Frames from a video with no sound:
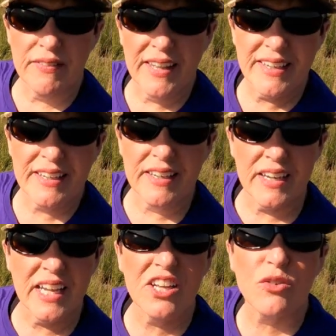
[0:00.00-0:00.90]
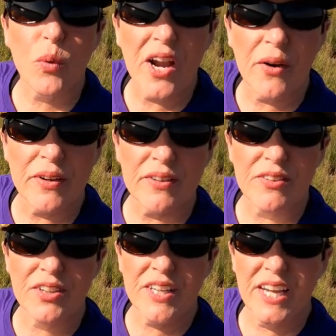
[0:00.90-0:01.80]
that he's wearing.
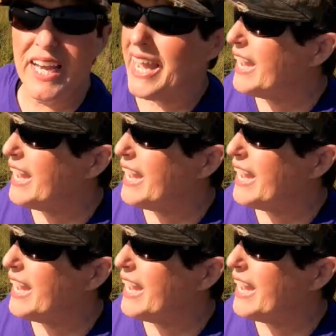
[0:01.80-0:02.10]
See that